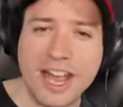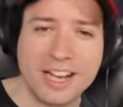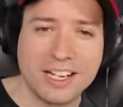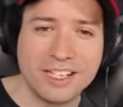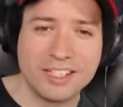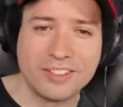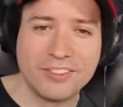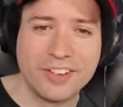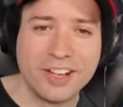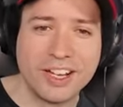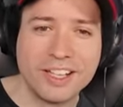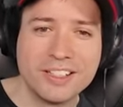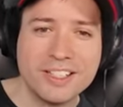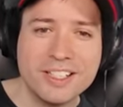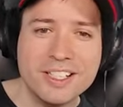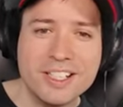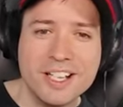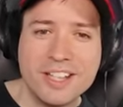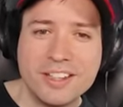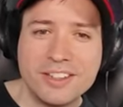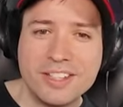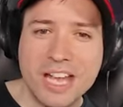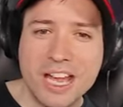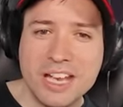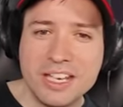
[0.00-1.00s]
activate
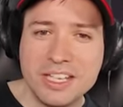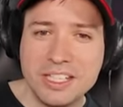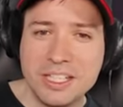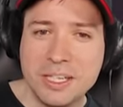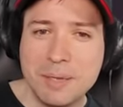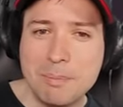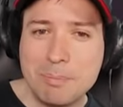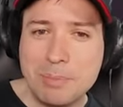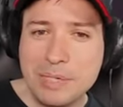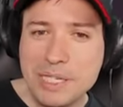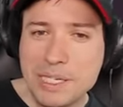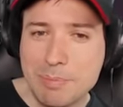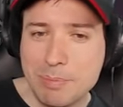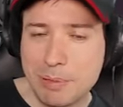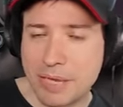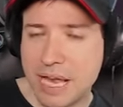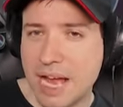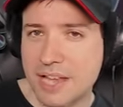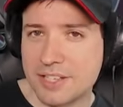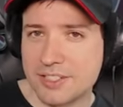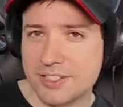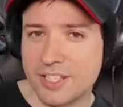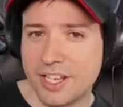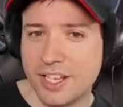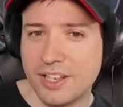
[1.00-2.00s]
that EMP
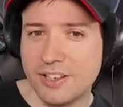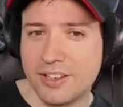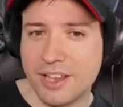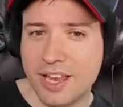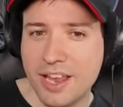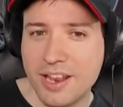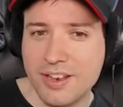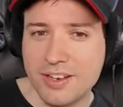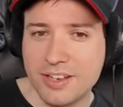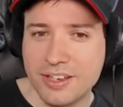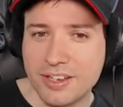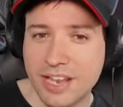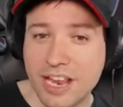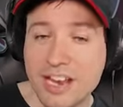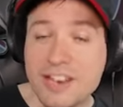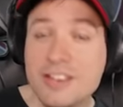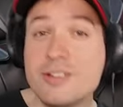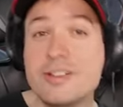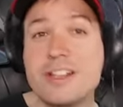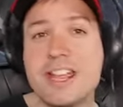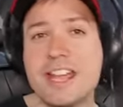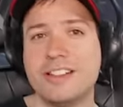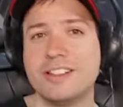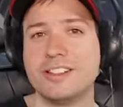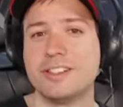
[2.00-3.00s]
blast, and, and then
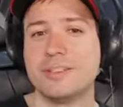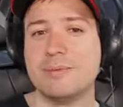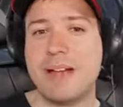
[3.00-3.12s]
you kill